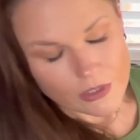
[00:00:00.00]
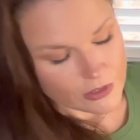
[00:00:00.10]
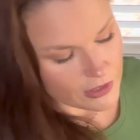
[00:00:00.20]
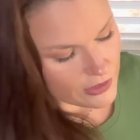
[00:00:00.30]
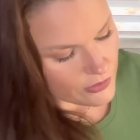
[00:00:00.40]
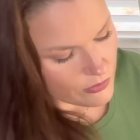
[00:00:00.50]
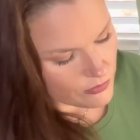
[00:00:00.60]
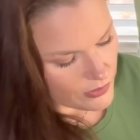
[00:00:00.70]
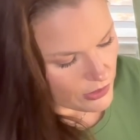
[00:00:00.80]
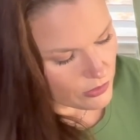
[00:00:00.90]
that you
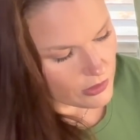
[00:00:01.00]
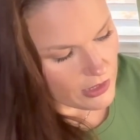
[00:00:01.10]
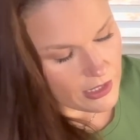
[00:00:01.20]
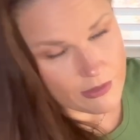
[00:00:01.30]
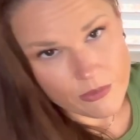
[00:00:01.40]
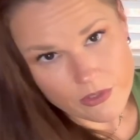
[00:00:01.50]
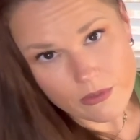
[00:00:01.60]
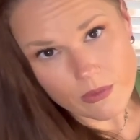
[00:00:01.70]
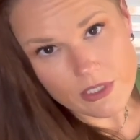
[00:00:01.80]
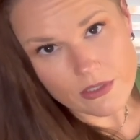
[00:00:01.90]
feel, and with good
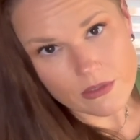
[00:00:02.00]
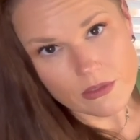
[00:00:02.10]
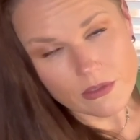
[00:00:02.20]
reason,